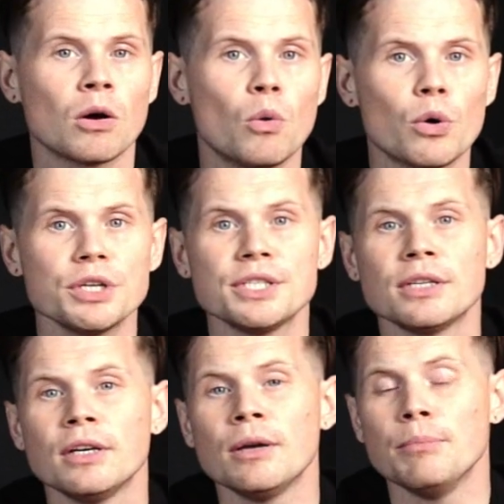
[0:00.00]

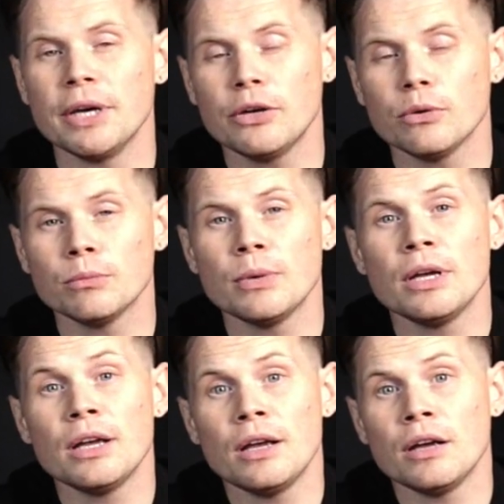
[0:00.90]
Coarse, medium,
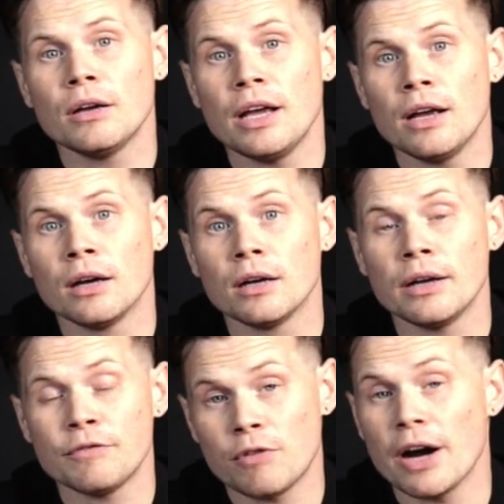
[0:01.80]

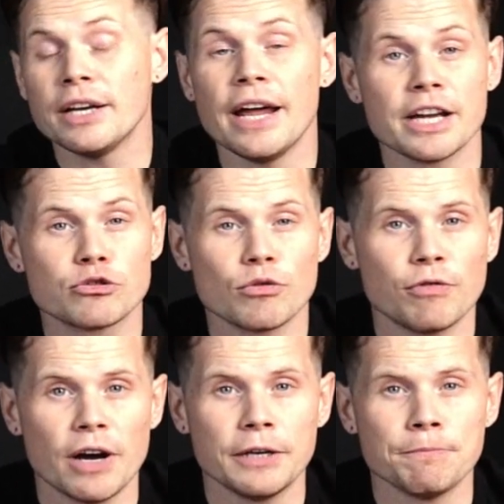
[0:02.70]
uh, fine, extra
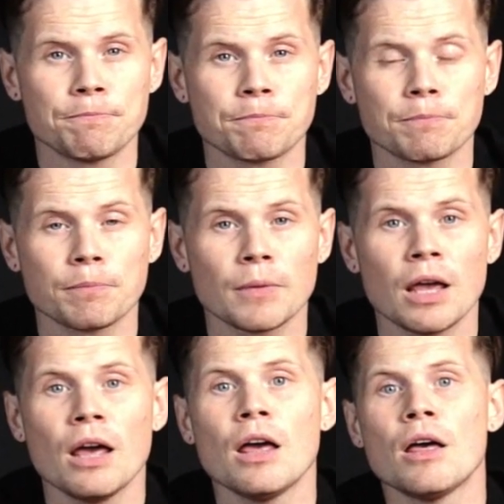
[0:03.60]
fine.
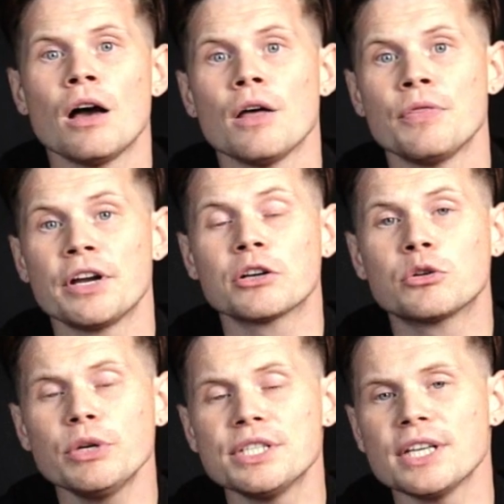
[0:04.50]
Uh, their
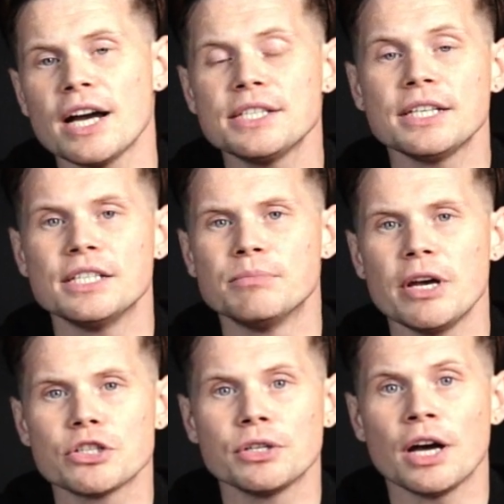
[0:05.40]
grid size is
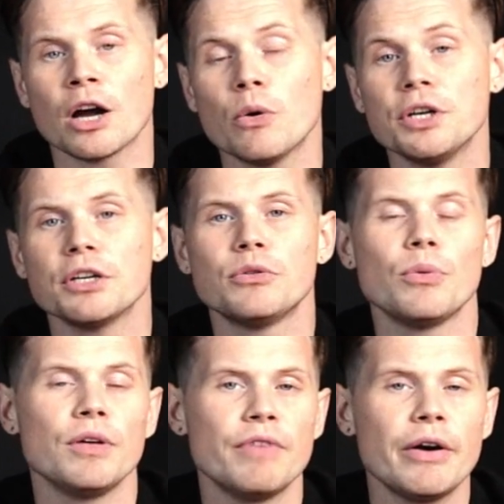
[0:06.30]
measured according
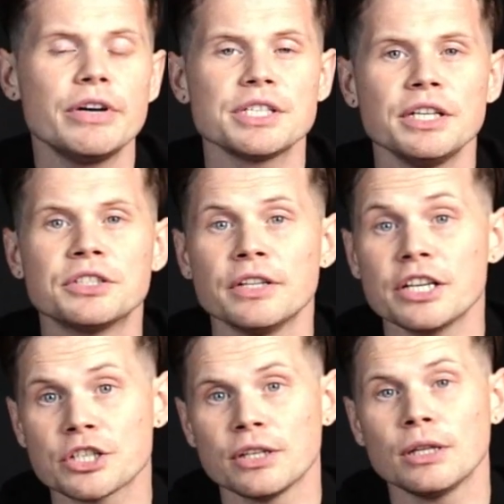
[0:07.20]
to the various
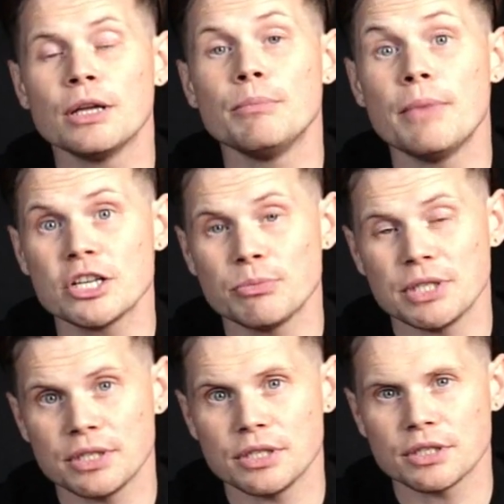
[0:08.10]
international
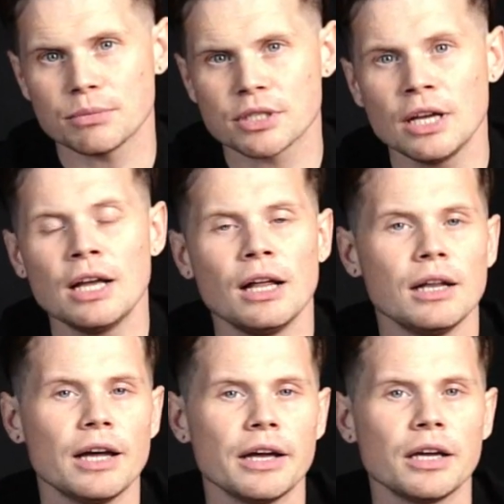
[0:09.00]
measurement systems
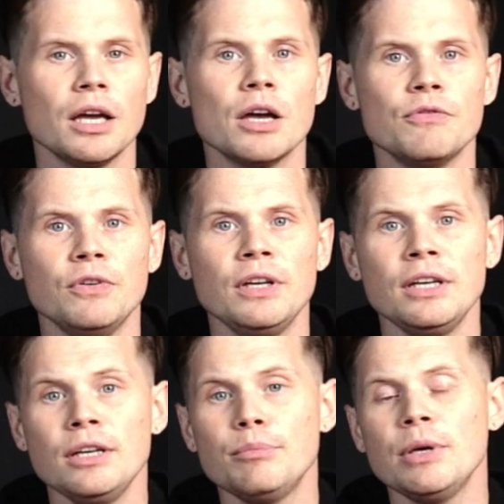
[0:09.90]
like
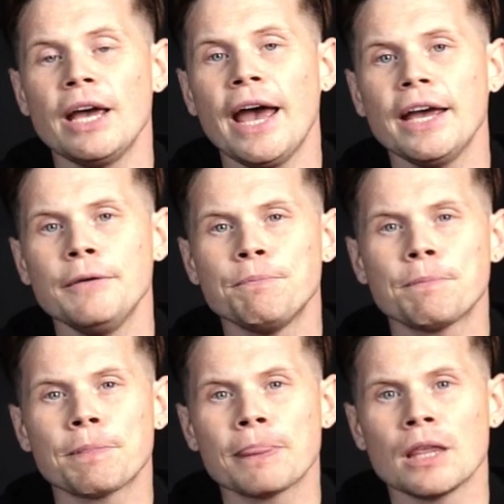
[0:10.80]
FEPA,
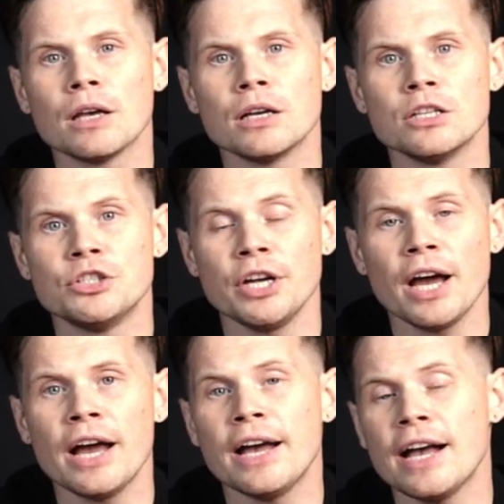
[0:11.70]

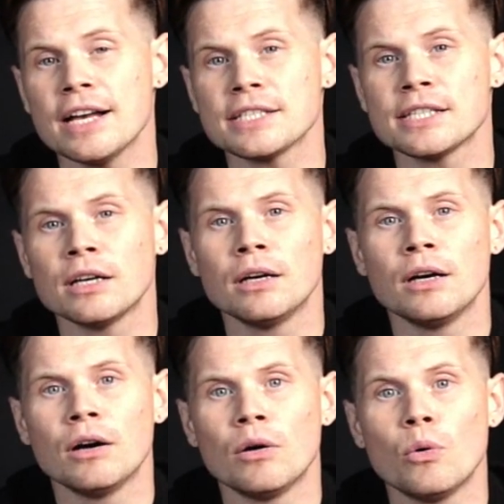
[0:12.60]
JIS,
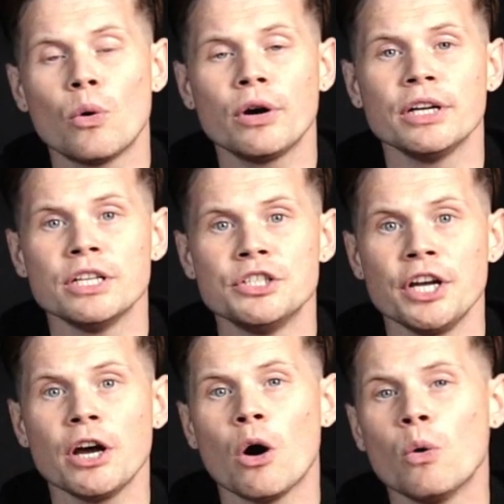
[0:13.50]
or
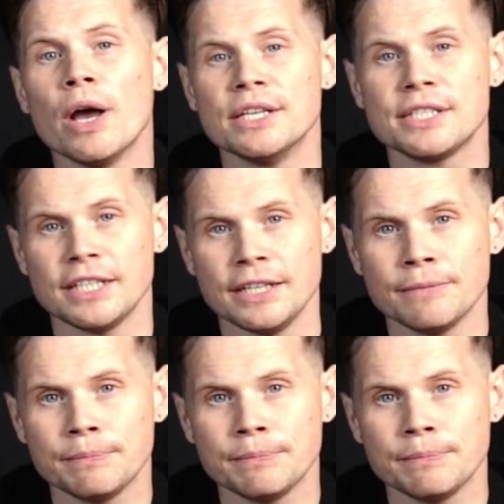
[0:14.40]
GOST.